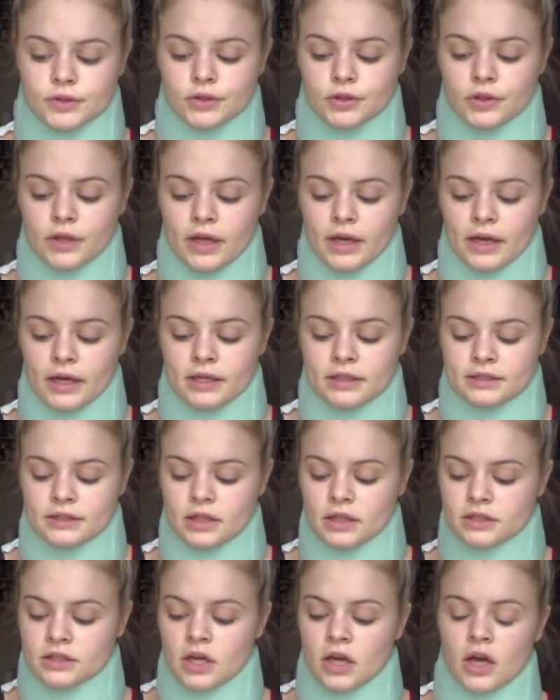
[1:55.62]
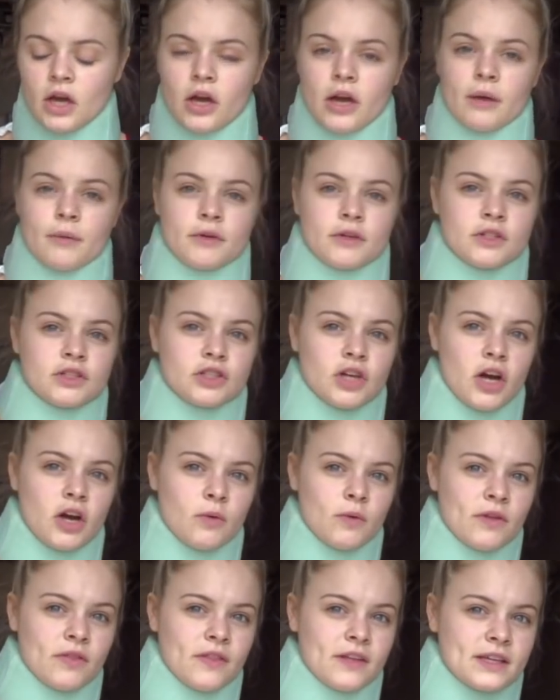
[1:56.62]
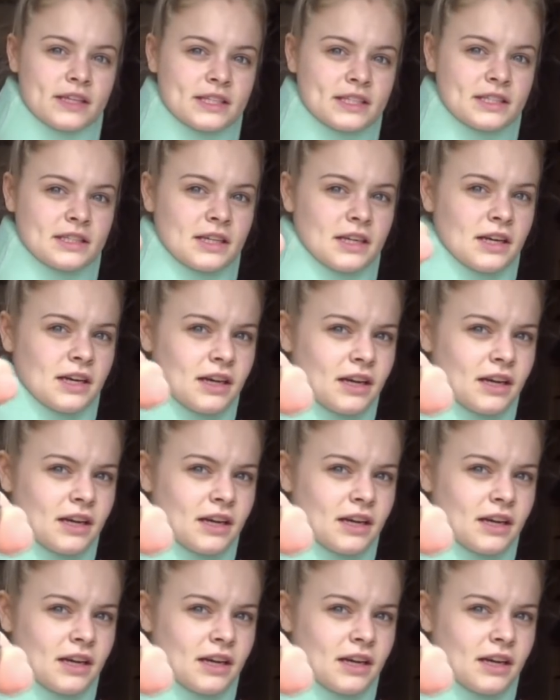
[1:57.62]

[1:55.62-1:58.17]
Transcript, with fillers: so that kind of sucks. Okay, I'm gonna start with this